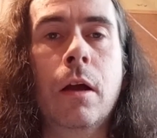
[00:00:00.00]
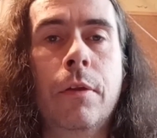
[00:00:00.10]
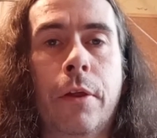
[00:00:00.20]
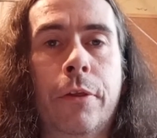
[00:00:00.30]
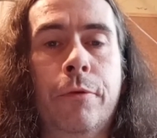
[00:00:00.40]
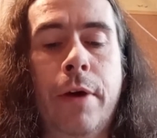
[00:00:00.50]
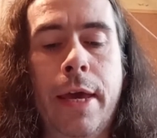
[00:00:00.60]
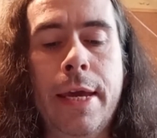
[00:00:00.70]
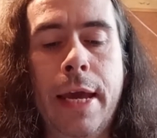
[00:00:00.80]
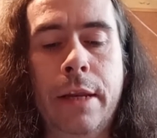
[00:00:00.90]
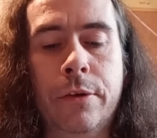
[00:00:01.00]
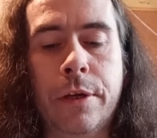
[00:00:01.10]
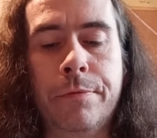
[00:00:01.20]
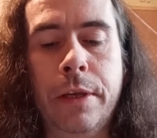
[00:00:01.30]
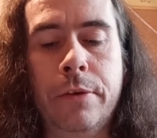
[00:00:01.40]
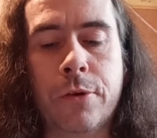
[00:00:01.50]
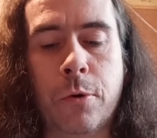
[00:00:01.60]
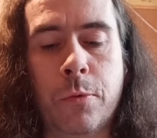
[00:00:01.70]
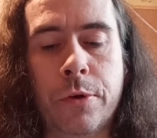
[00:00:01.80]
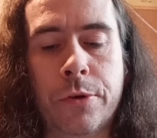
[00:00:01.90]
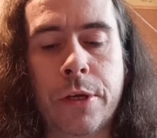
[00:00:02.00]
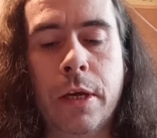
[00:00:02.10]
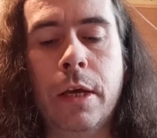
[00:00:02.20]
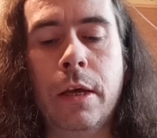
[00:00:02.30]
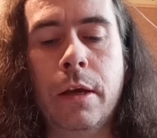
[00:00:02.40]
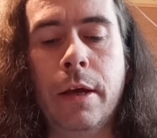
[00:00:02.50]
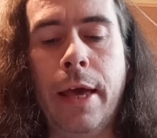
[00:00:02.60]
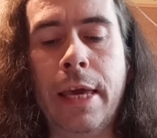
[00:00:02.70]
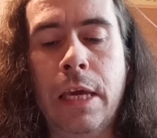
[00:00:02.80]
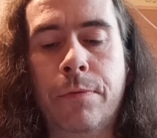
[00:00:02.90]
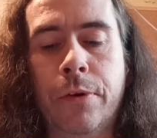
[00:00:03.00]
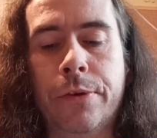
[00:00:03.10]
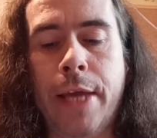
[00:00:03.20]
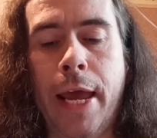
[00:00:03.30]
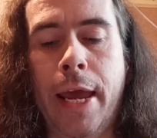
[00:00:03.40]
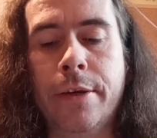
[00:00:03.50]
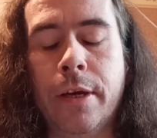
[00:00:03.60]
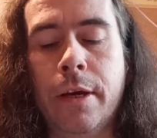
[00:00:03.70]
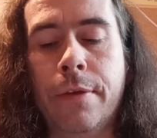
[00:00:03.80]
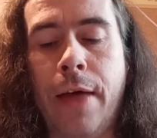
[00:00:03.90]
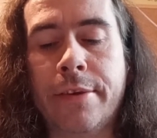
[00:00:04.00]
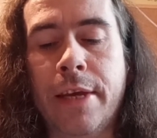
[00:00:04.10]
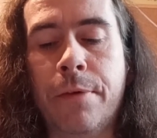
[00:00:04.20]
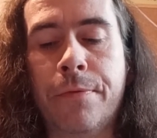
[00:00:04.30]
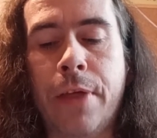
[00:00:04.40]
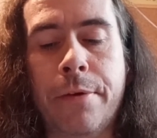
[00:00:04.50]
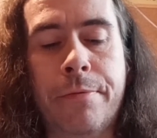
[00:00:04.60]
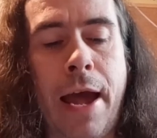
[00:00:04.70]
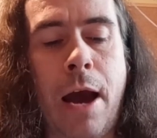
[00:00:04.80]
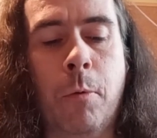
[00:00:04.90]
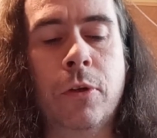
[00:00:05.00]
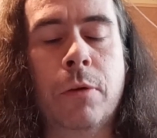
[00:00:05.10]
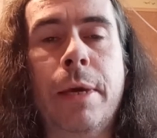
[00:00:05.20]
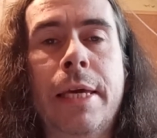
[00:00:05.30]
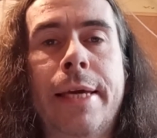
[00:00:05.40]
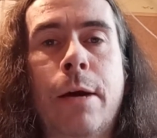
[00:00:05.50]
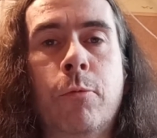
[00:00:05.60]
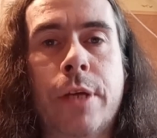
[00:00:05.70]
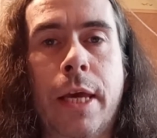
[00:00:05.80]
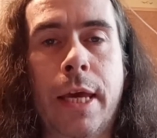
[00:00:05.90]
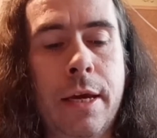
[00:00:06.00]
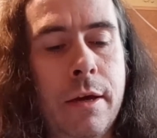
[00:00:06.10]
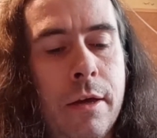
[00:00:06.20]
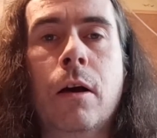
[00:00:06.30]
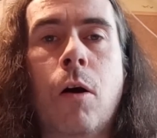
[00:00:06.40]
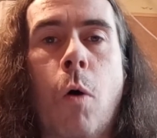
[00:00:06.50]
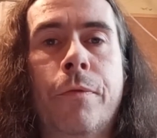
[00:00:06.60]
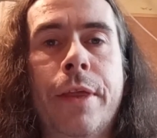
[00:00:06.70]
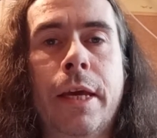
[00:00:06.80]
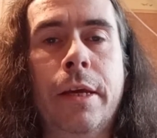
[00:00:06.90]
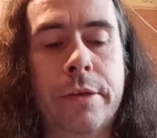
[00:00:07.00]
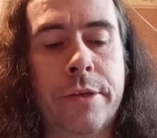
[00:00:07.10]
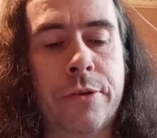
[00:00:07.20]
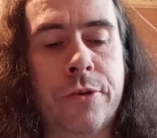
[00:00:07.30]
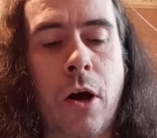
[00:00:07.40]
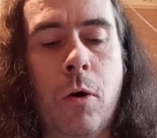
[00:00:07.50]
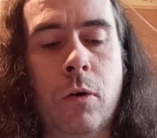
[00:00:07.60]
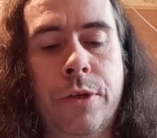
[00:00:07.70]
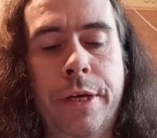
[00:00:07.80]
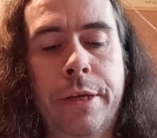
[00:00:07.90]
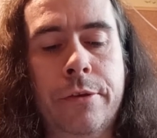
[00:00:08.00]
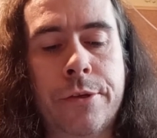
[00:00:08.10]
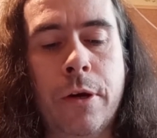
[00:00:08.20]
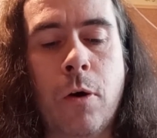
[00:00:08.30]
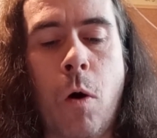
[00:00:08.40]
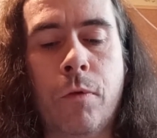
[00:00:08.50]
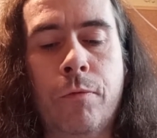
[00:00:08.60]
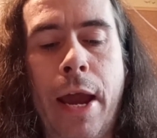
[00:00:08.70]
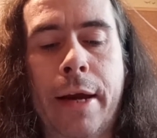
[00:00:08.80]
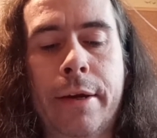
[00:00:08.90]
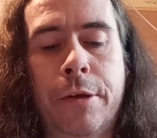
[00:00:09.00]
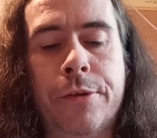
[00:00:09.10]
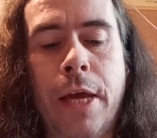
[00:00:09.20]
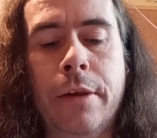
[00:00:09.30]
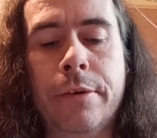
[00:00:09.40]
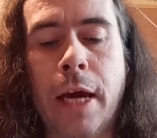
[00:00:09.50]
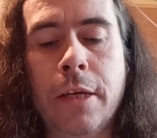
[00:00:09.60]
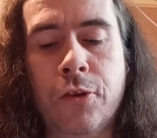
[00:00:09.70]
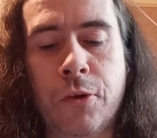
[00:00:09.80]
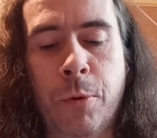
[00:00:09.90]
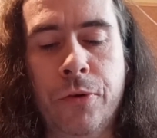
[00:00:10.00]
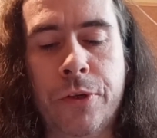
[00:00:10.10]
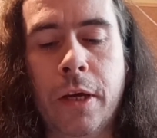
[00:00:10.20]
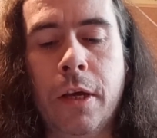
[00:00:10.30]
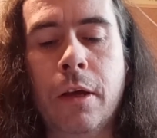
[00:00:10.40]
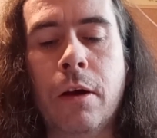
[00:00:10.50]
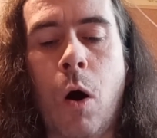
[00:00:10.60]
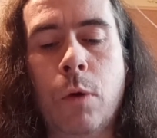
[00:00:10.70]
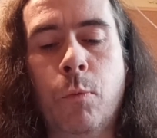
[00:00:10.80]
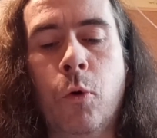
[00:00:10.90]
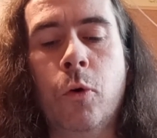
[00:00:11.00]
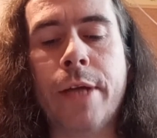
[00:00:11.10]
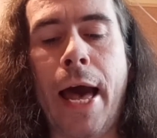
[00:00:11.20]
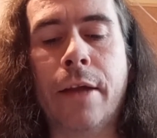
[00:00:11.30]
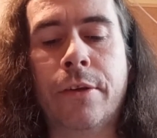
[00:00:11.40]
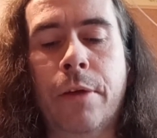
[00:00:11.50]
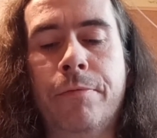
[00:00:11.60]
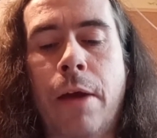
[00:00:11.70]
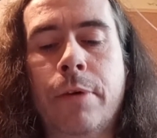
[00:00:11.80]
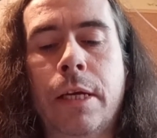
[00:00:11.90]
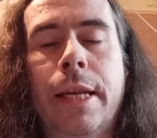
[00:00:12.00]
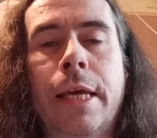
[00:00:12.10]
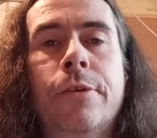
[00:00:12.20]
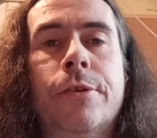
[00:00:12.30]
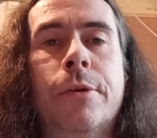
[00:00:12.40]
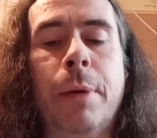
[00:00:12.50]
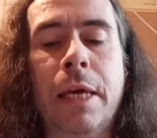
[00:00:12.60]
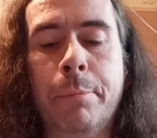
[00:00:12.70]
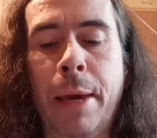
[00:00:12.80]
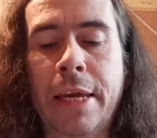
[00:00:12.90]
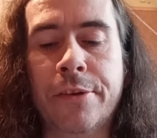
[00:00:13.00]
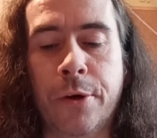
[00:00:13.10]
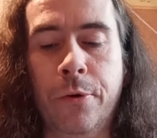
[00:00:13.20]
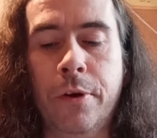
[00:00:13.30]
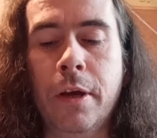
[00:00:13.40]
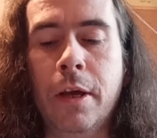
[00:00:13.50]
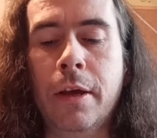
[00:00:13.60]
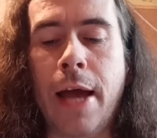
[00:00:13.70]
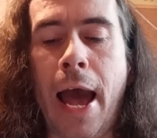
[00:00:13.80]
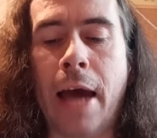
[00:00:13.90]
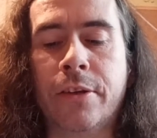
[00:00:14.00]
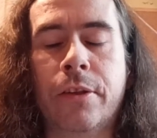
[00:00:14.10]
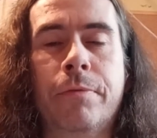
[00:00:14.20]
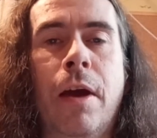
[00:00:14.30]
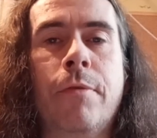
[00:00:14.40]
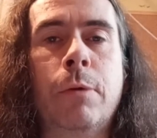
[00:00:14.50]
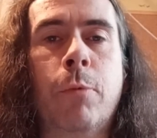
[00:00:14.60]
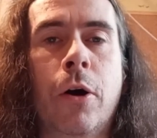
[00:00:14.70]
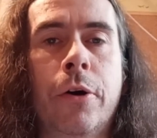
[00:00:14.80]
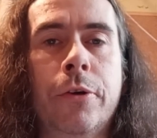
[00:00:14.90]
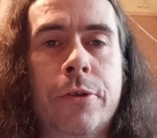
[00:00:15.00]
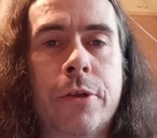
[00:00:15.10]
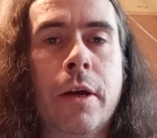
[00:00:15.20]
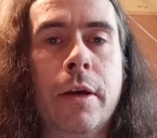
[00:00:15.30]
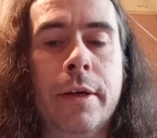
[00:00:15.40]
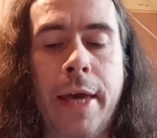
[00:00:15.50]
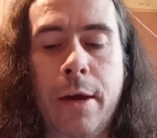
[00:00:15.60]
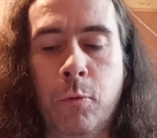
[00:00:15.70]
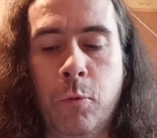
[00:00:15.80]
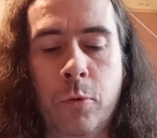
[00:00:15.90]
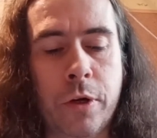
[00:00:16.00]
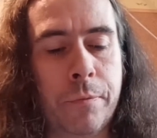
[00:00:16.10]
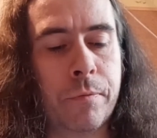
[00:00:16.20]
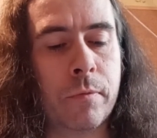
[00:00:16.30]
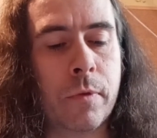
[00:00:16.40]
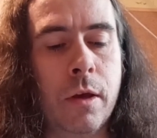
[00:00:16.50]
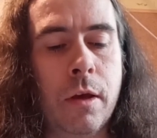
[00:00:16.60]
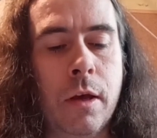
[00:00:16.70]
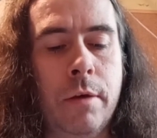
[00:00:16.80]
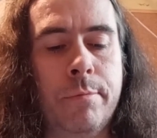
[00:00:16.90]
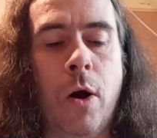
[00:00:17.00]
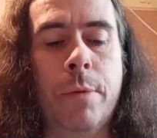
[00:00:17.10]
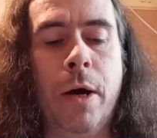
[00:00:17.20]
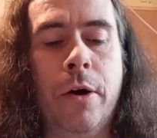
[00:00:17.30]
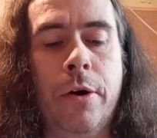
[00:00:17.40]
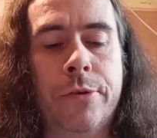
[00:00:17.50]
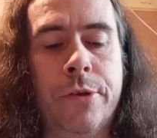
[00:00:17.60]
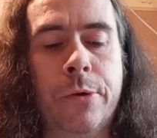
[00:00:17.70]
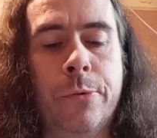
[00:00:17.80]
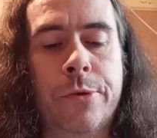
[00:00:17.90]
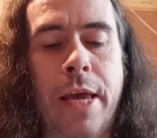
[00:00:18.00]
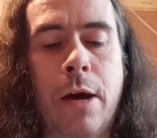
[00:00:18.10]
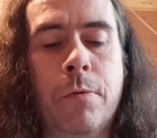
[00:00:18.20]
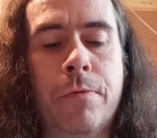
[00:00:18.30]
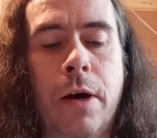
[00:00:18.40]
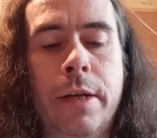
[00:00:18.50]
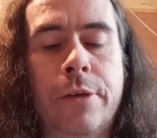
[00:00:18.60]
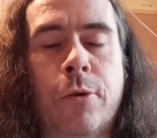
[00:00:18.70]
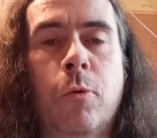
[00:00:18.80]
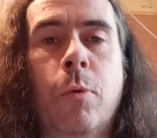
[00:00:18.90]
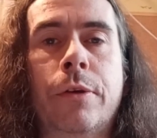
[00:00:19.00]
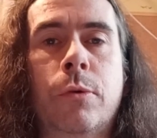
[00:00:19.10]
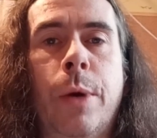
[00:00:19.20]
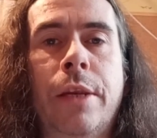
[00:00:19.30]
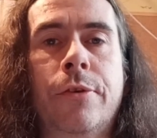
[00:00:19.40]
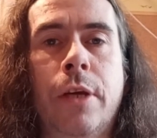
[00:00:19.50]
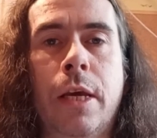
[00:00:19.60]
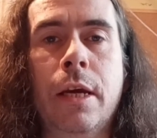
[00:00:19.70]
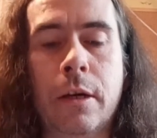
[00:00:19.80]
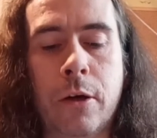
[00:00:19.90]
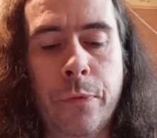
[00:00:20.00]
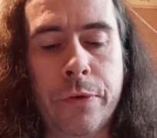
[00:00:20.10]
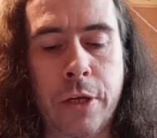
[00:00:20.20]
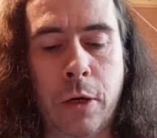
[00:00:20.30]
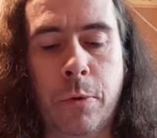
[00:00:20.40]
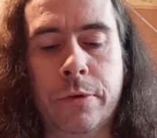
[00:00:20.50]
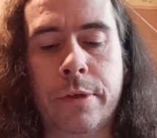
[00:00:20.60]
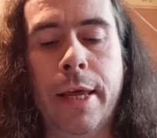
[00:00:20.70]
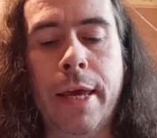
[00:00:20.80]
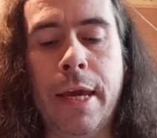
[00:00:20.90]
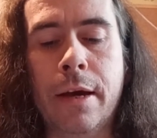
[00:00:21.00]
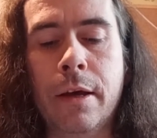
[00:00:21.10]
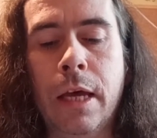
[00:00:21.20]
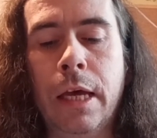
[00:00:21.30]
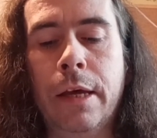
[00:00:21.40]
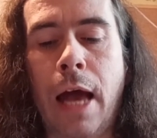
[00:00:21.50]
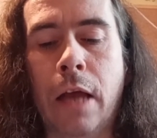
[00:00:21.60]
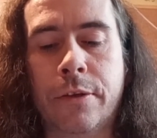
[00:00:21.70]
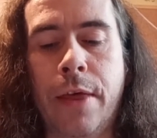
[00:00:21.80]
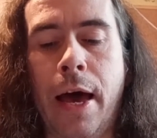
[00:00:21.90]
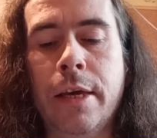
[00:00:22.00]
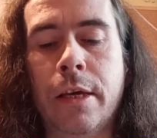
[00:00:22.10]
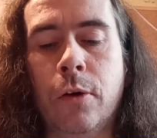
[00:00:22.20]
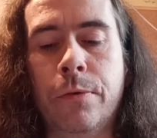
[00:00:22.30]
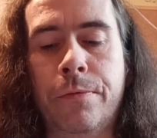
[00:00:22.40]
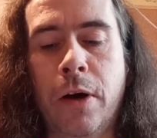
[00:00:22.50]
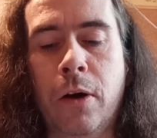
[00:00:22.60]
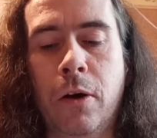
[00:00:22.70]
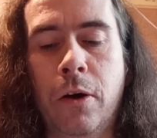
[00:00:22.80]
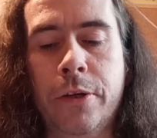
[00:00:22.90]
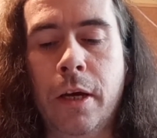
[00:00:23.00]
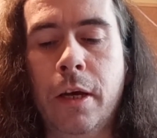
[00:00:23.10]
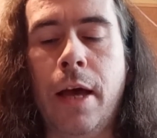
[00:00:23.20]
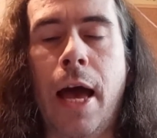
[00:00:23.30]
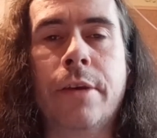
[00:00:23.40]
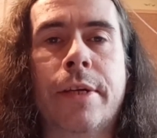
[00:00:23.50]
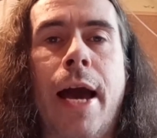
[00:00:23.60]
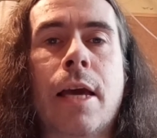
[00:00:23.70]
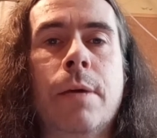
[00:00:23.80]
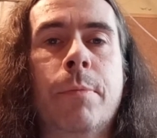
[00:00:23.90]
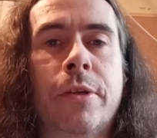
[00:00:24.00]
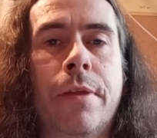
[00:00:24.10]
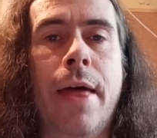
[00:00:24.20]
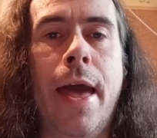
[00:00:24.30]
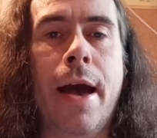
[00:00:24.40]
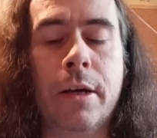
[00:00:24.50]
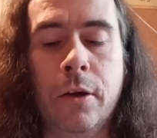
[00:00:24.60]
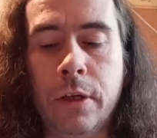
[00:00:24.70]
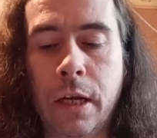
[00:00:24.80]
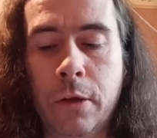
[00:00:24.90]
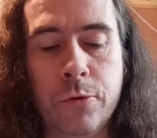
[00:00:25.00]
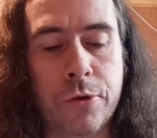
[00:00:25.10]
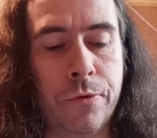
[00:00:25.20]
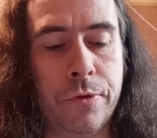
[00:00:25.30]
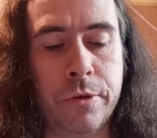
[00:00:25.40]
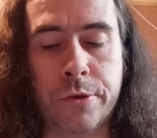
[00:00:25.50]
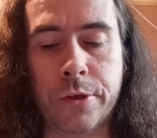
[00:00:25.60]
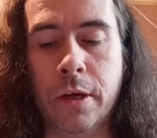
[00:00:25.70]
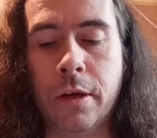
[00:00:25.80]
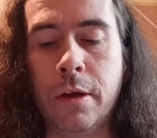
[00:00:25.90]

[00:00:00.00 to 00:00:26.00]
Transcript: The 3 individuals even said that if they found me guilty of these charges of reckless endangerment, I would at the very least be beaten, at the very worst killed. My personal self a little twitchy consequently, as they conferred and came to their conclusions.